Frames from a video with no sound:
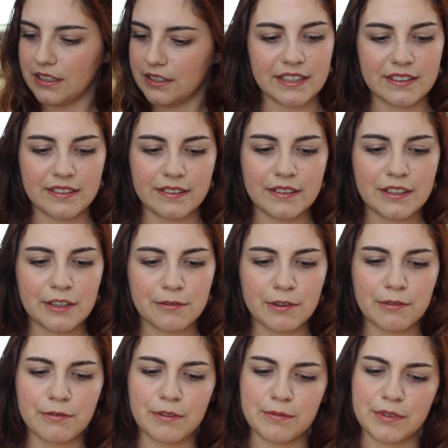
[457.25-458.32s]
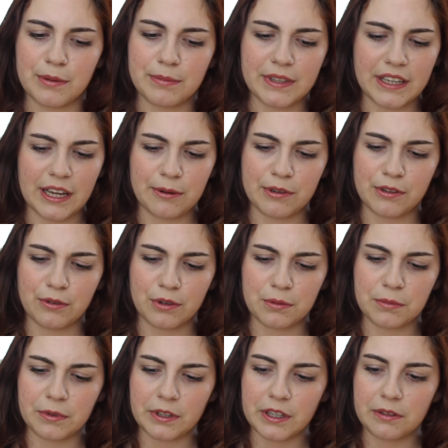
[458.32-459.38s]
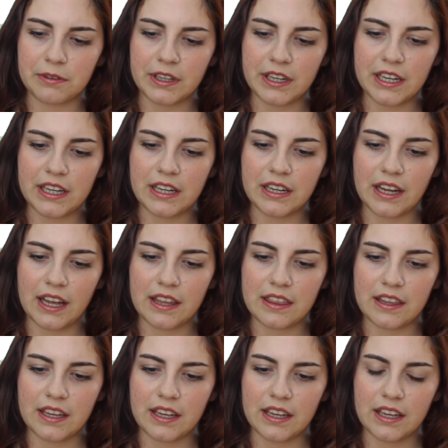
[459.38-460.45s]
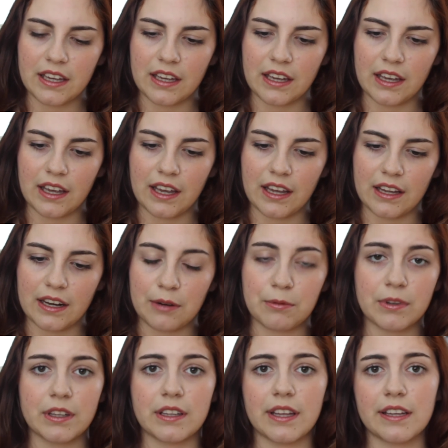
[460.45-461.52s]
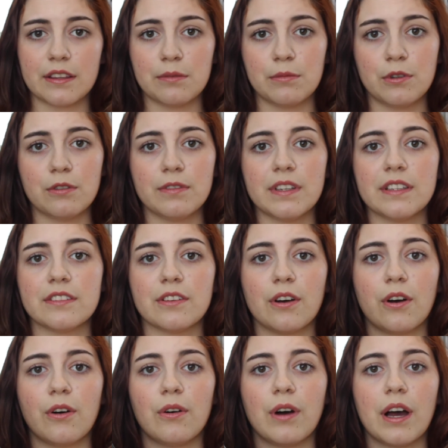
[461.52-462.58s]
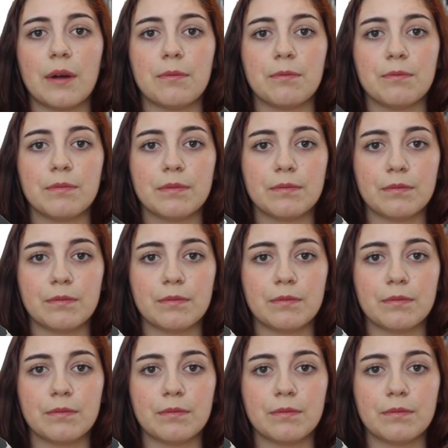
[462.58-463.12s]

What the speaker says: It's different from something I would normally read, I think, and I really like the movie, so I'm